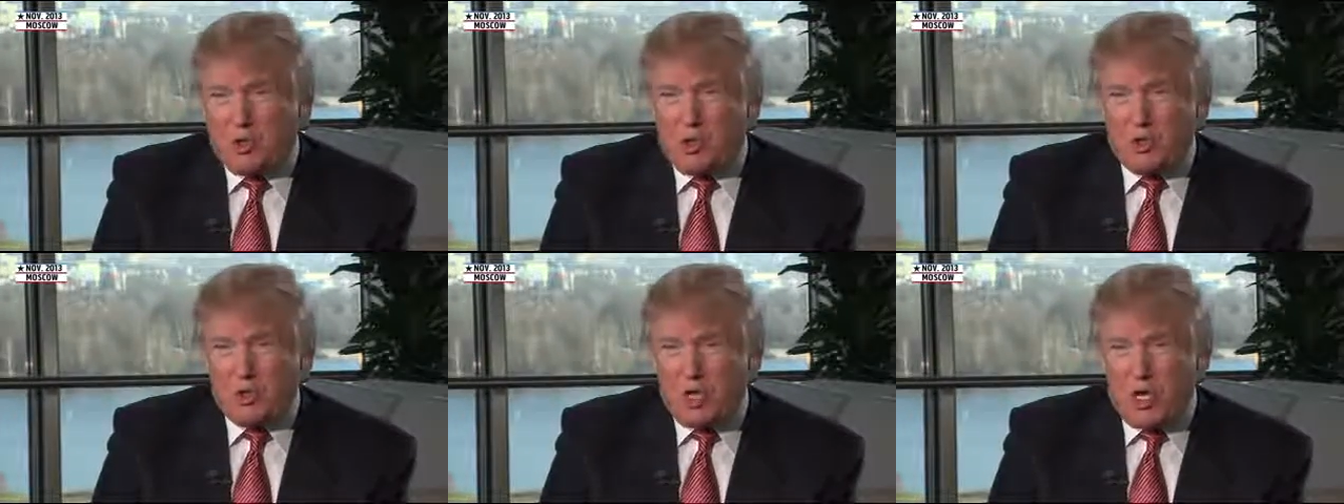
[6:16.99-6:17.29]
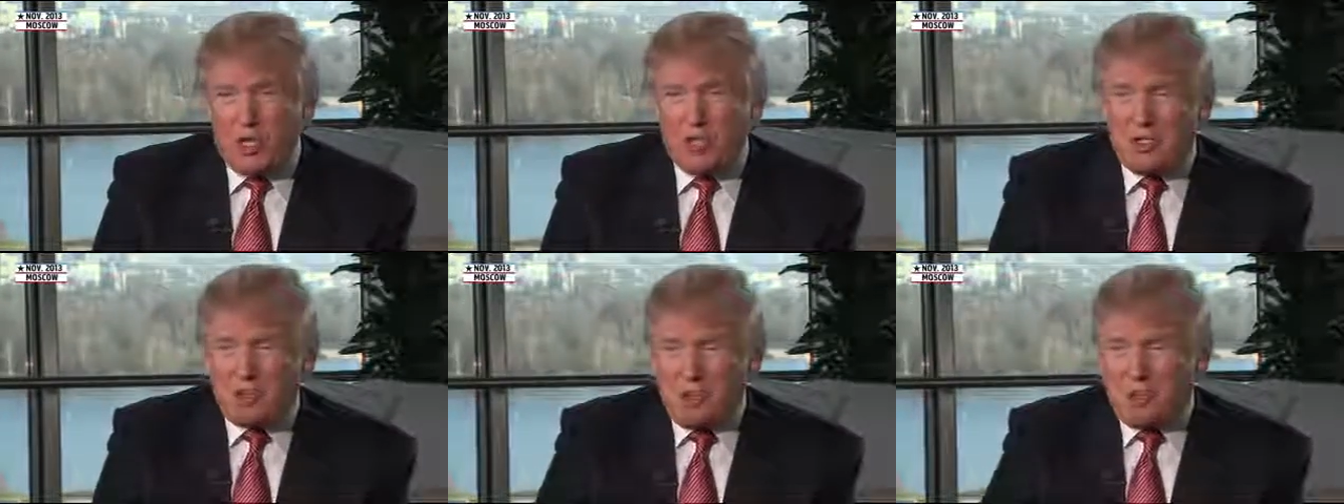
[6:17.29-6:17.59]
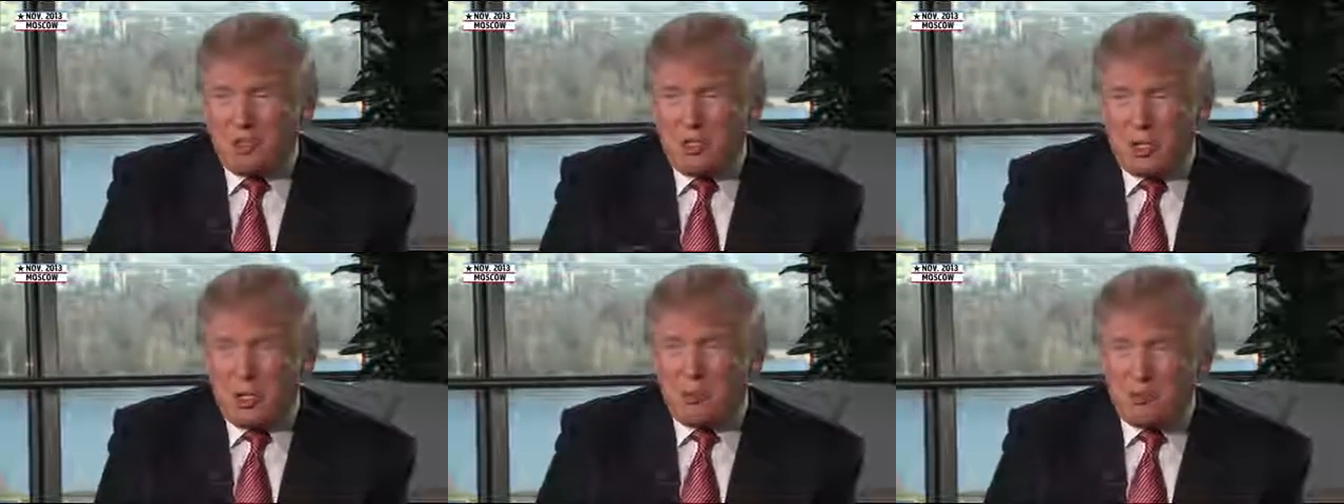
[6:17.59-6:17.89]
just asked and
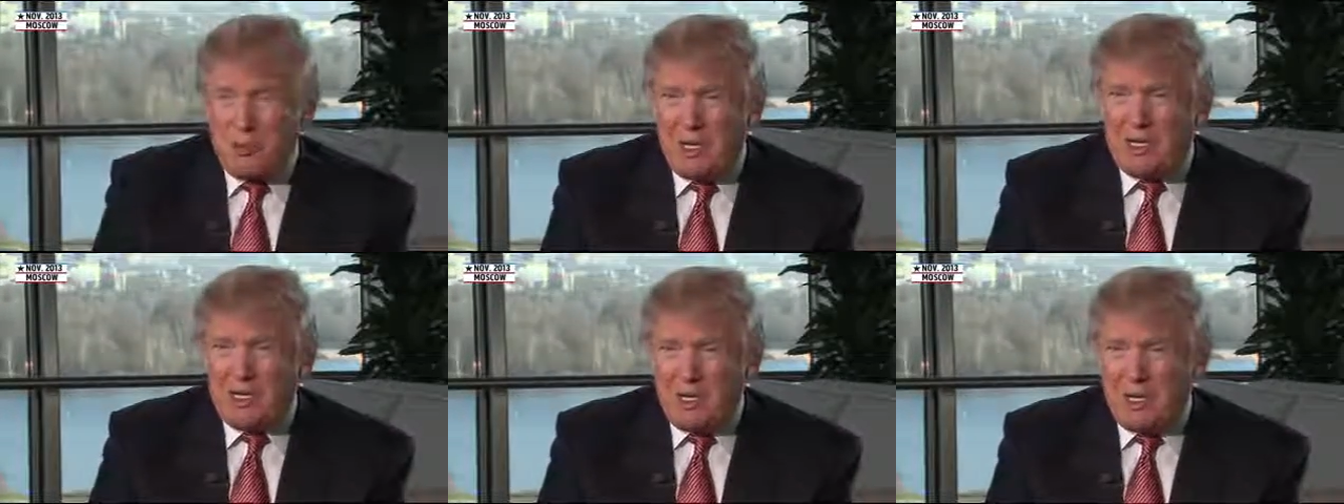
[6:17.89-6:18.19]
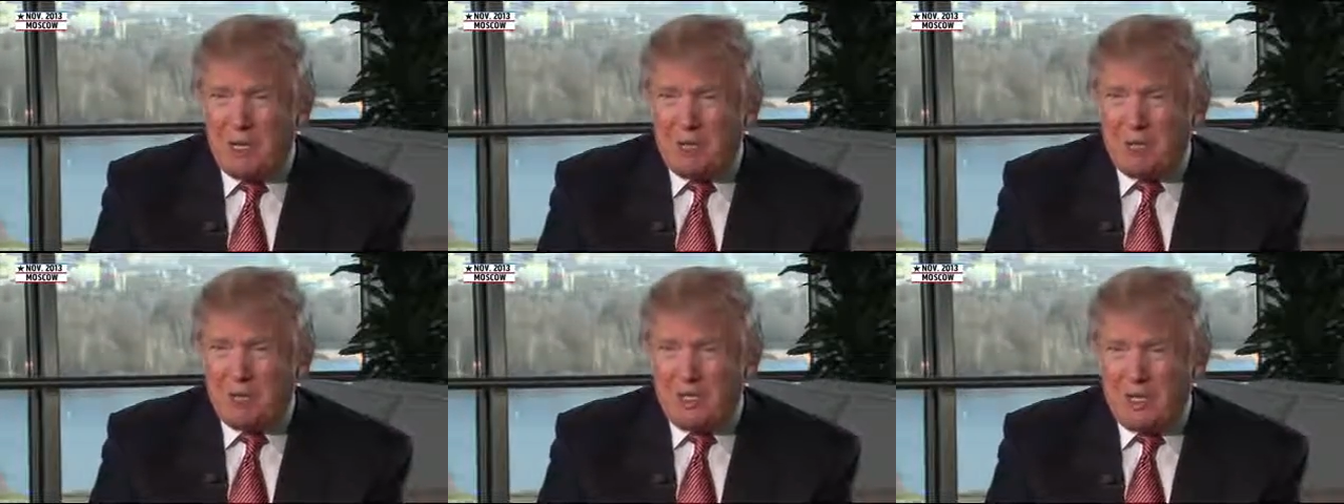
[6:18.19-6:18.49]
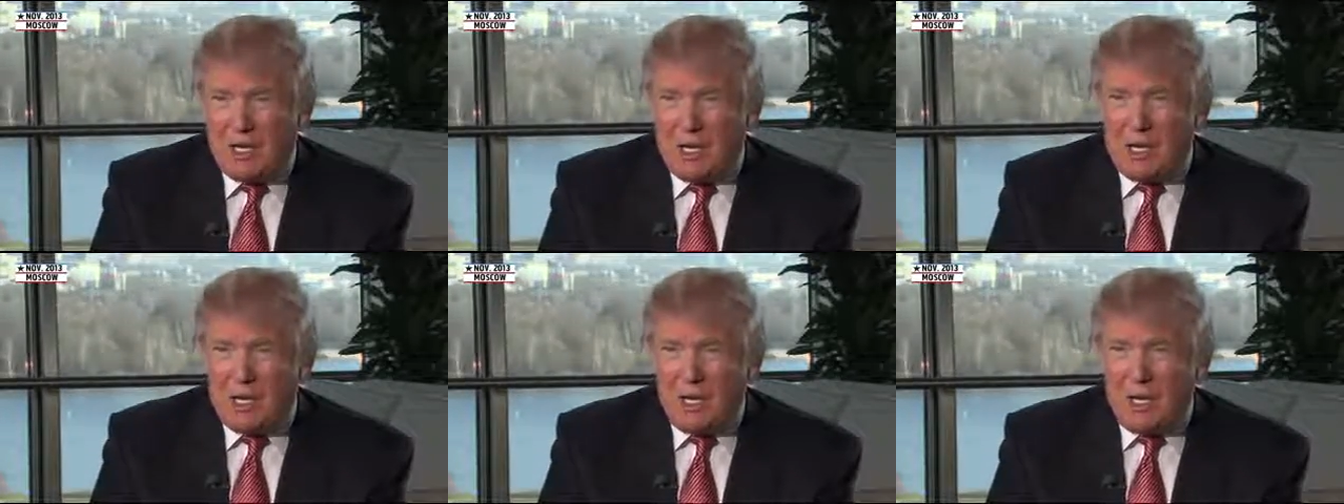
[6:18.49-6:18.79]
was asked many times
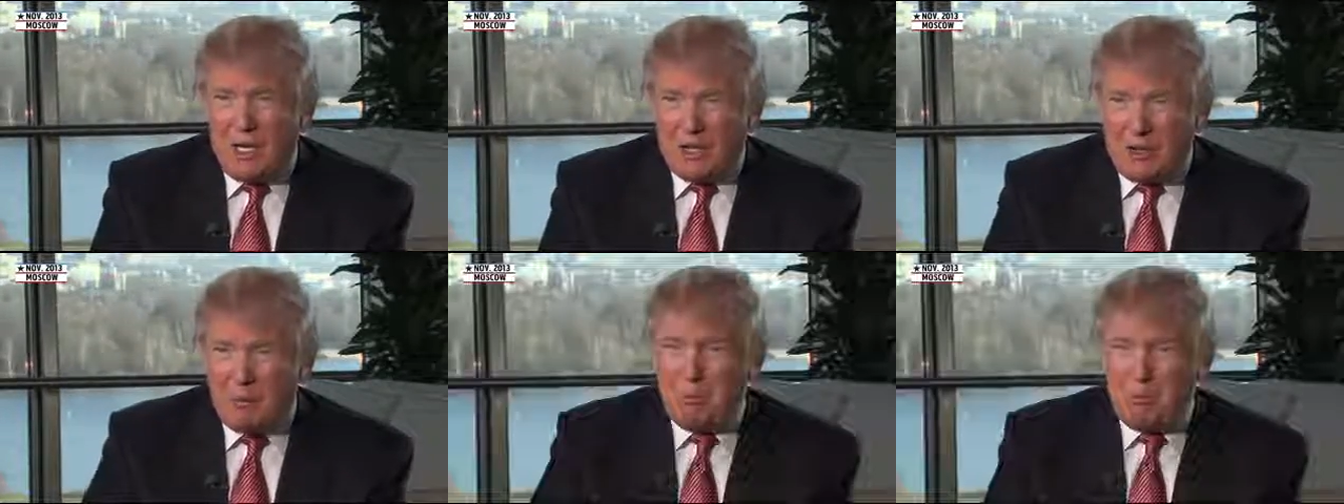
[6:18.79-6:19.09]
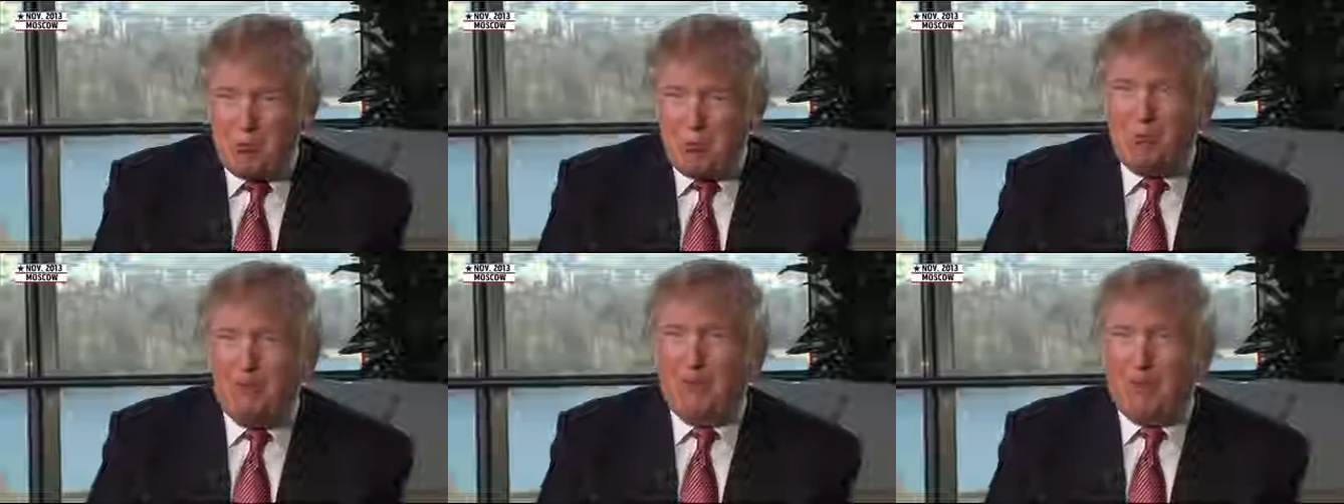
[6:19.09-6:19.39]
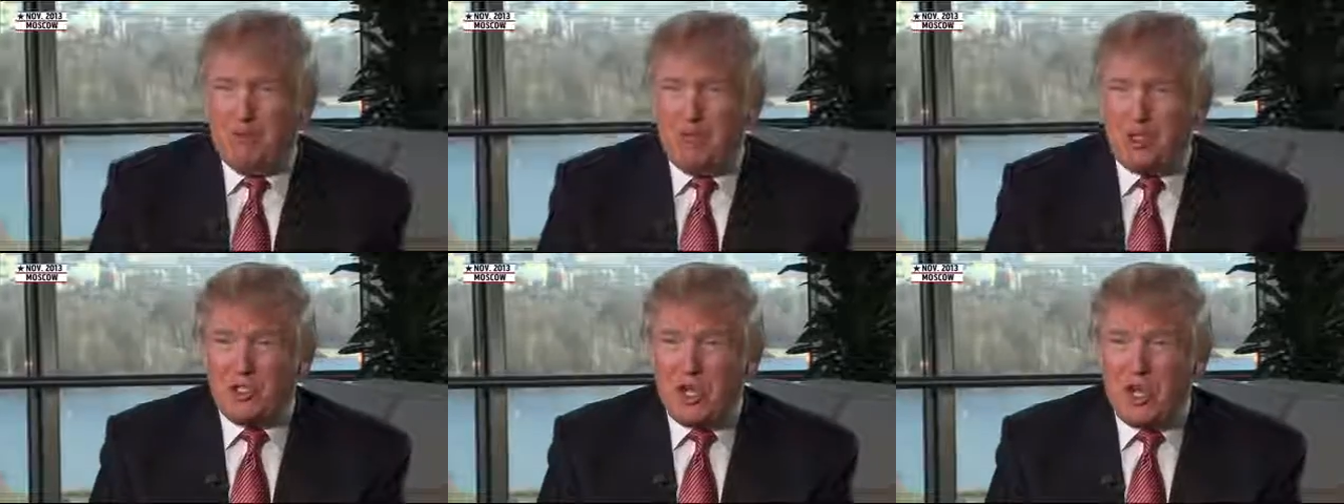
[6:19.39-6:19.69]
today at the Miss
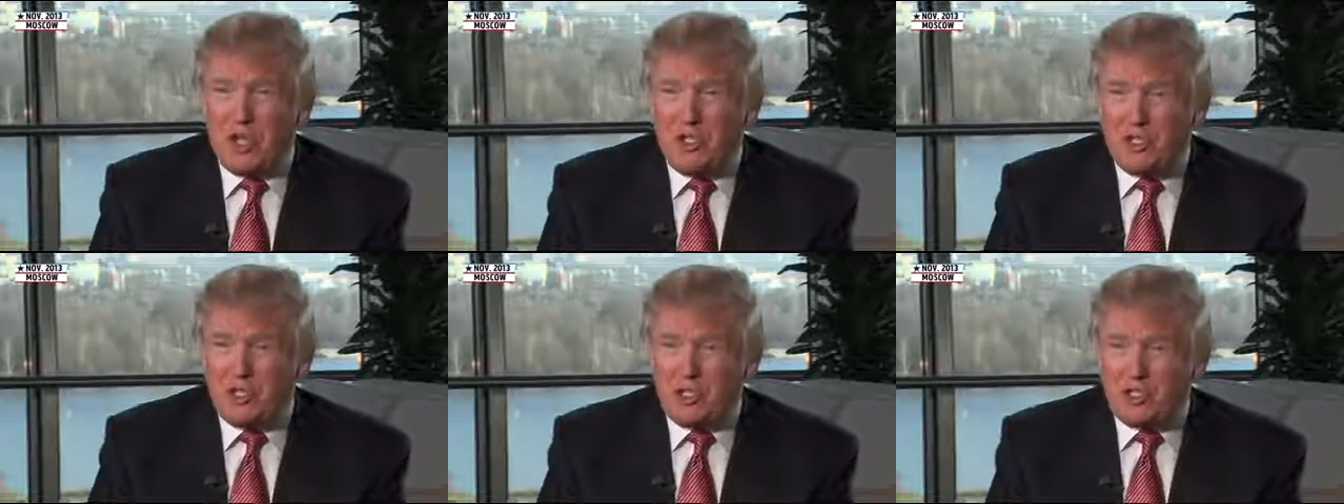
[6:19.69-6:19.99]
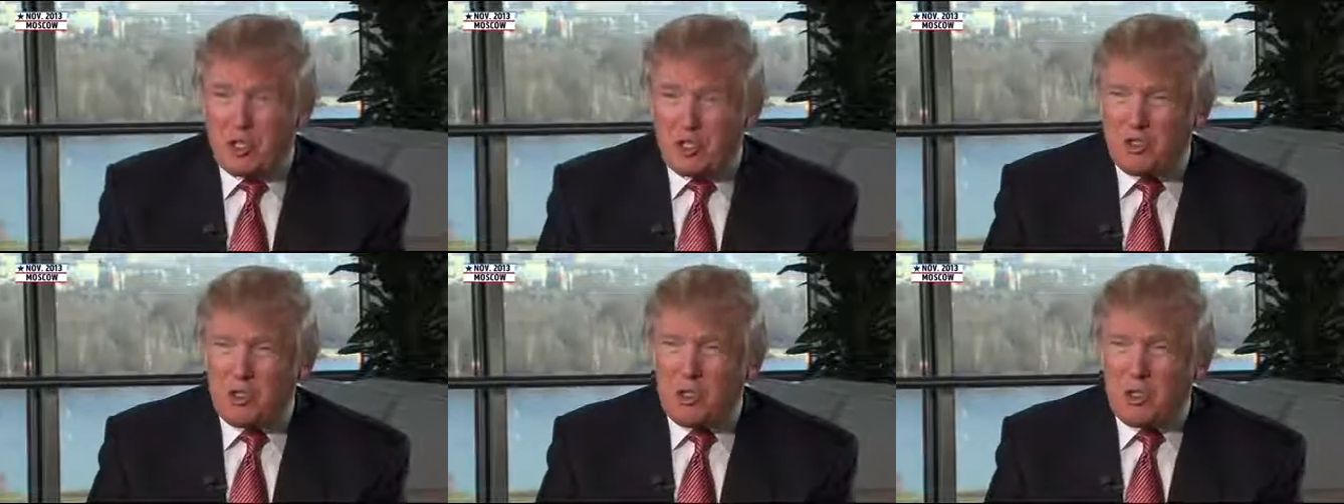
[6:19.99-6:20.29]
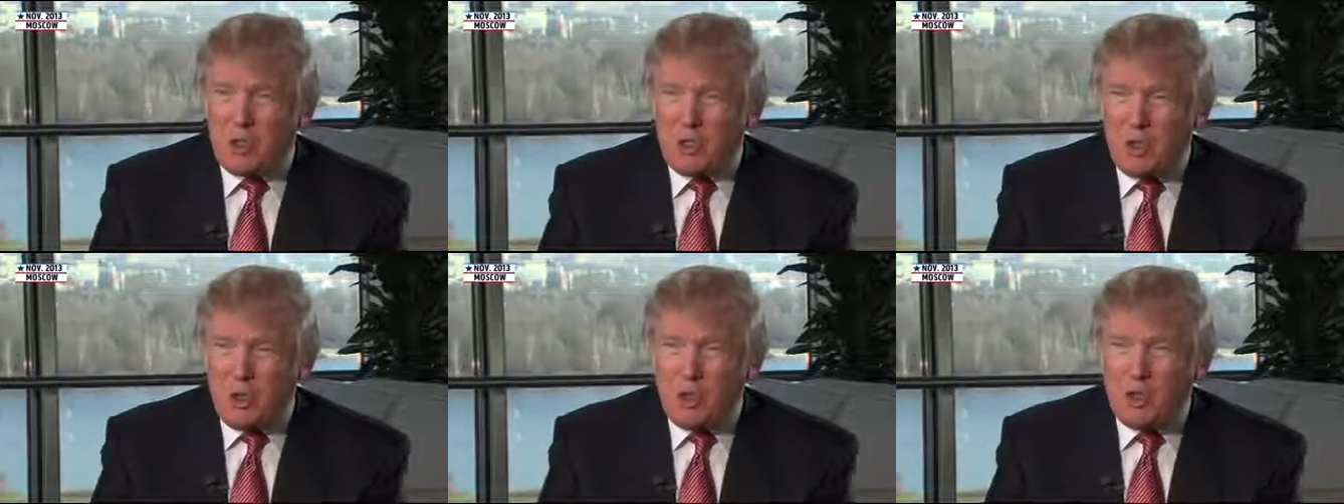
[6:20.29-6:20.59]
Universe contest. They're
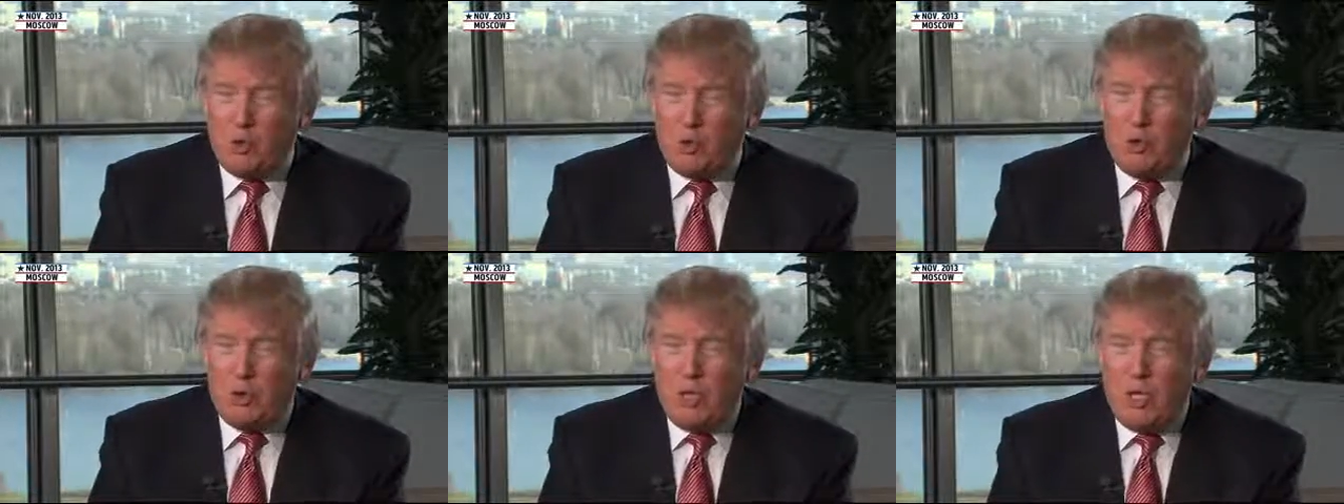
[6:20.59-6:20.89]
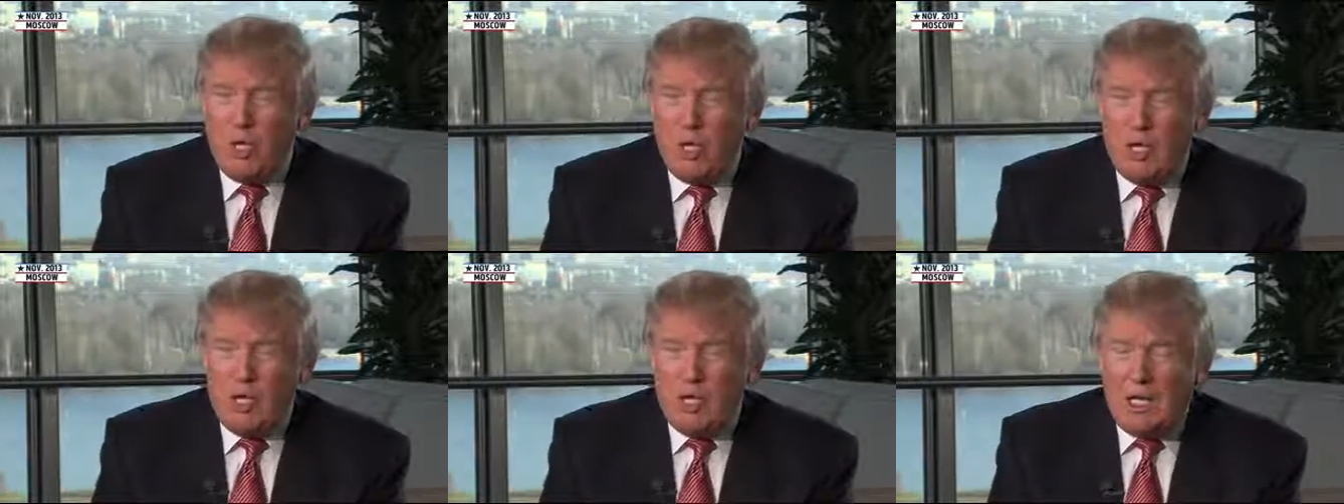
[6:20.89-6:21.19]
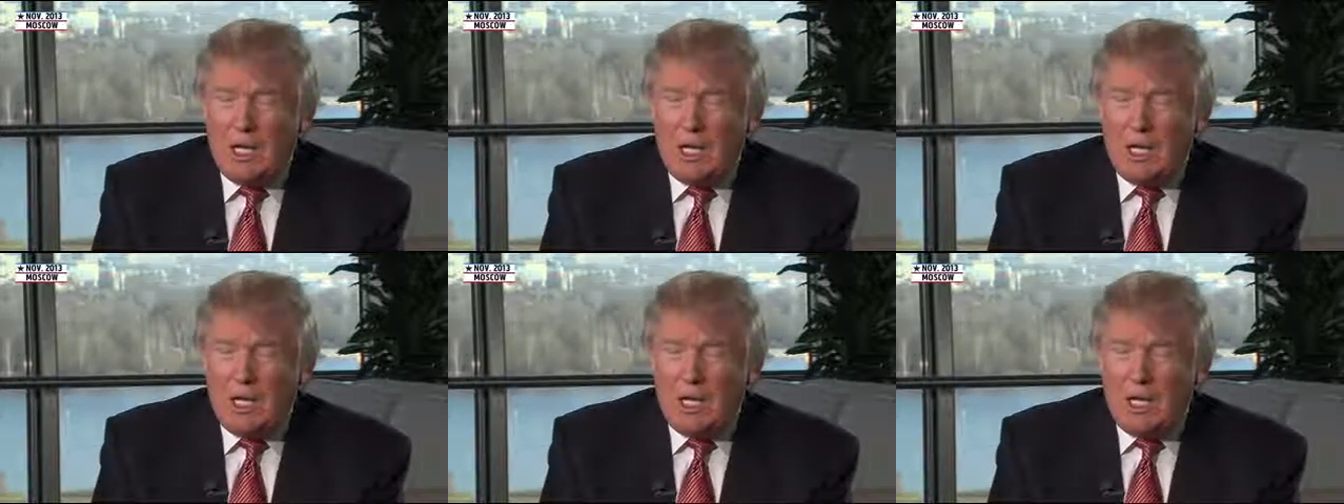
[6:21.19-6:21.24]
saying, would you run?